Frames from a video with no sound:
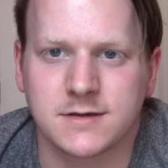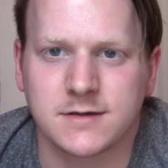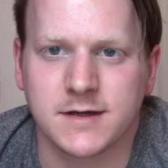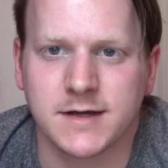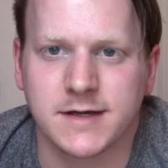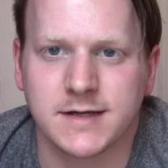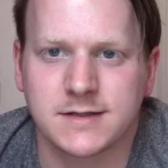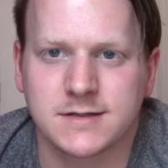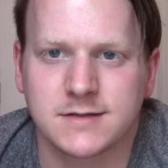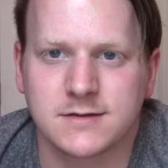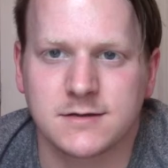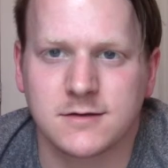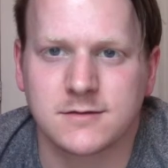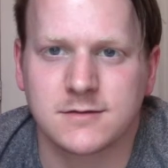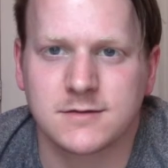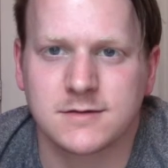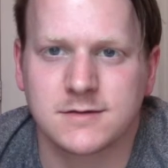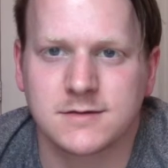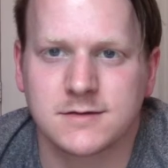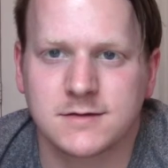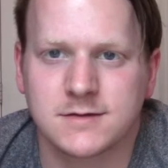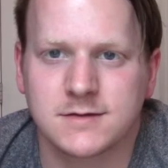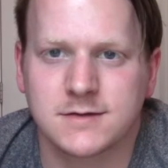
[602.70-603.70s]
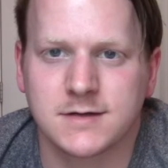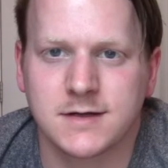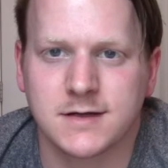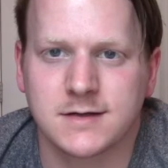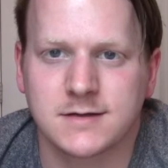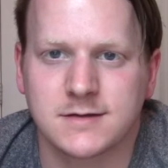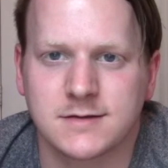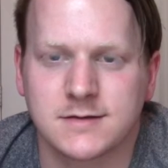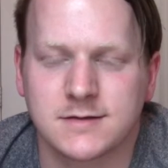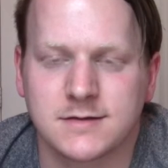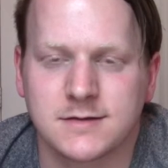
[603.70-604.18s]
glass and all
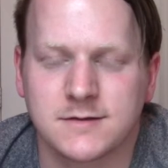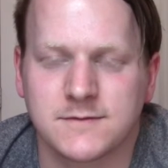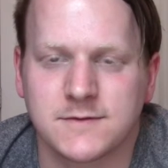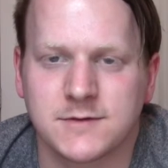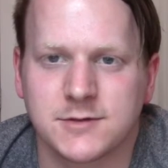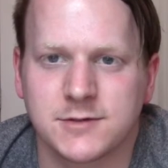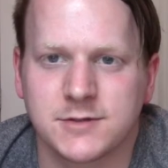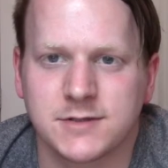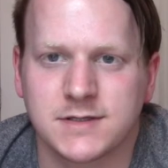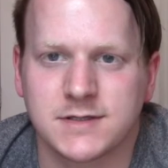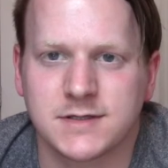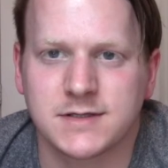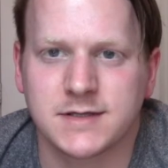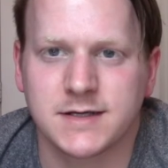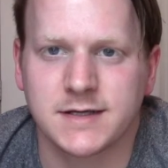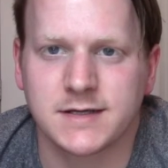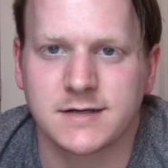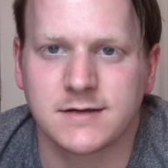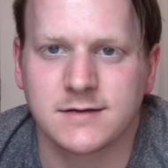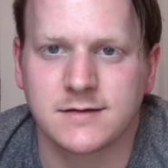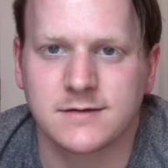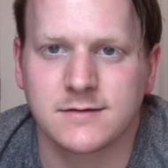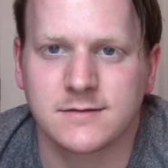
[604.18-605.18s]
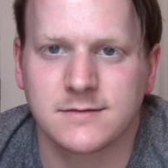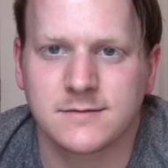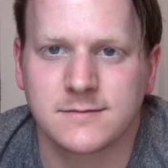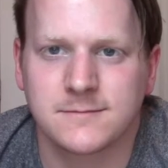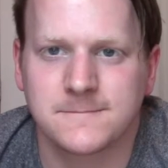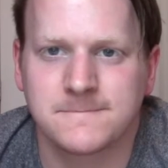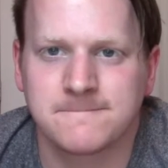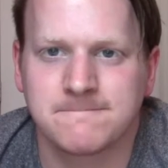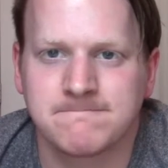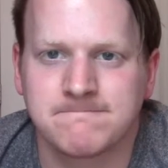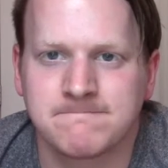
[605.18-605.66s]
kinds of stuff that you can stand in
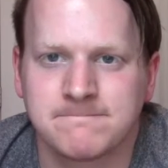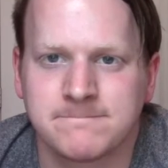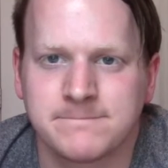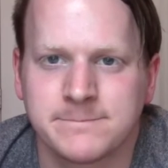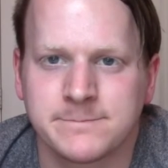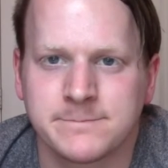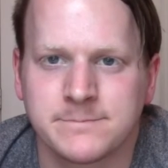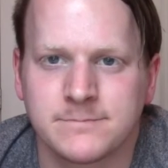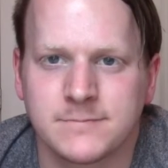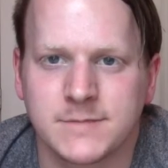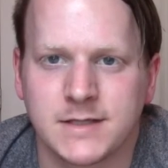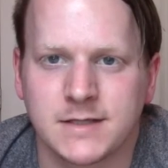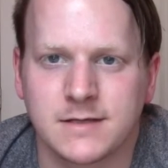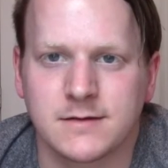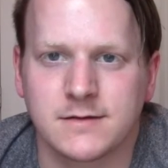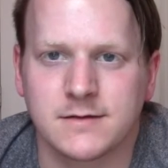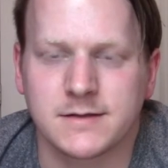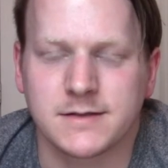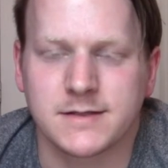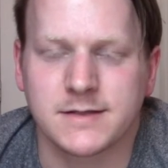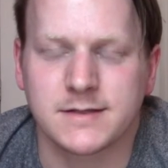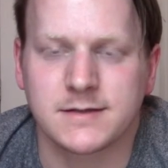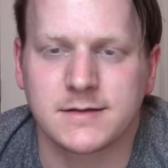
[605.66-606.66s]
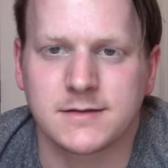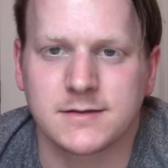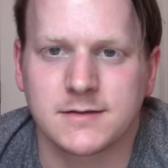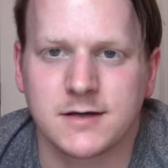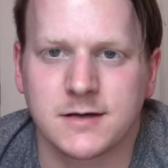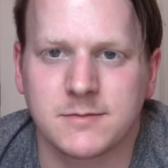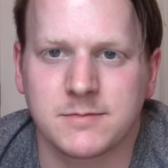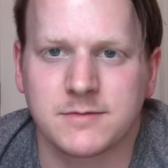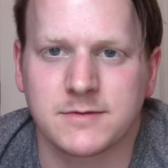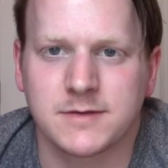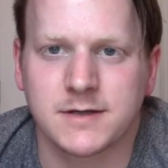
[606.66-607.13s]
and look at the
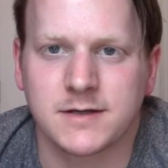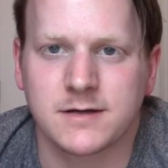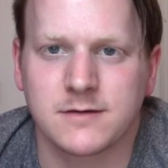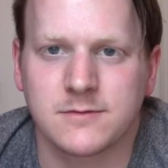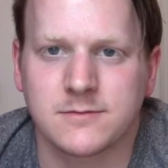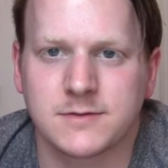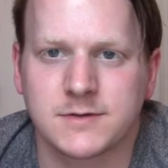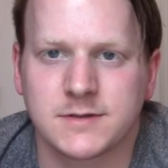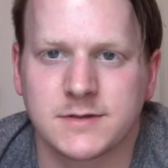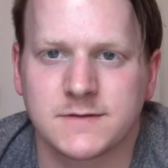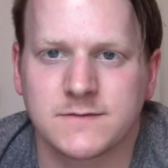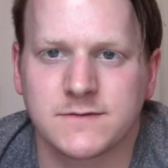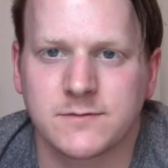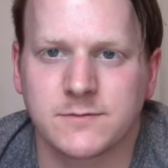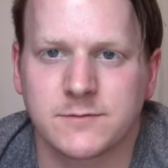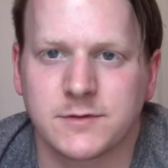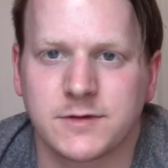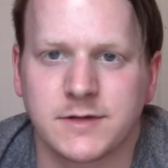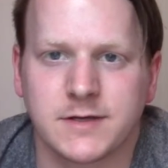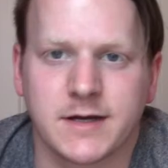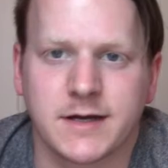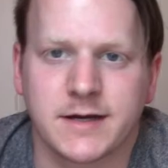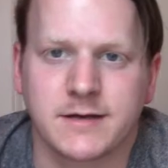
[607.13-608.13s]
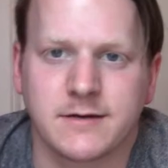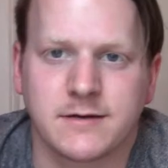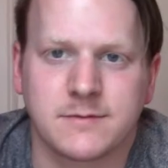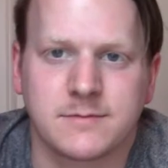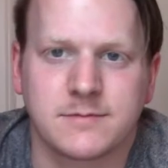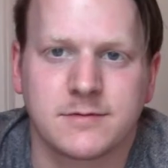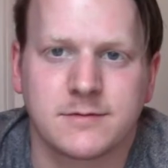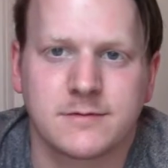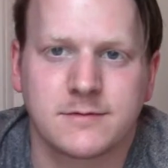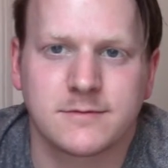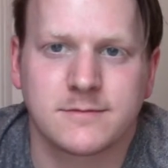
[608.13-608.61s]
top of Carowinds from really high up.